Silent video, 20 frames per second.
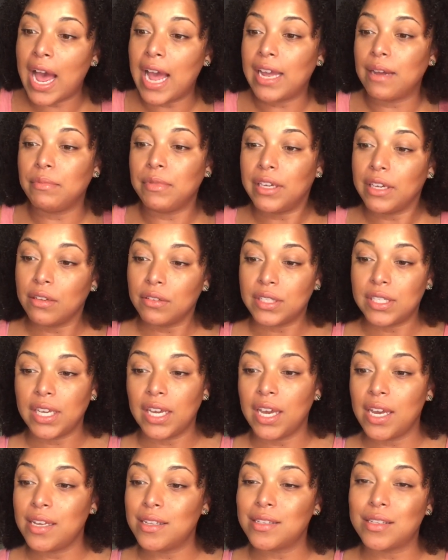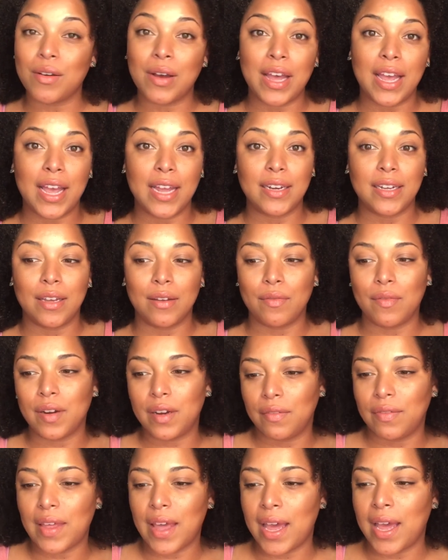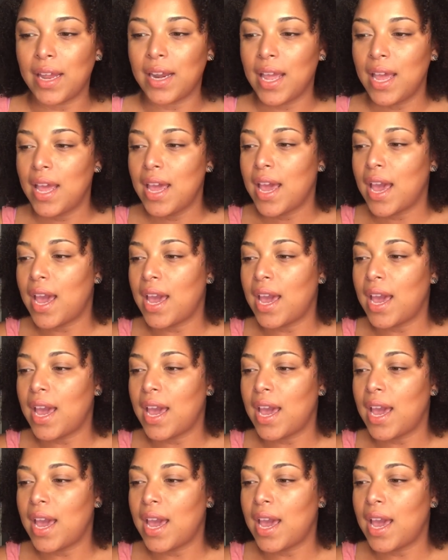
I am guilty, so I had to get rid of that.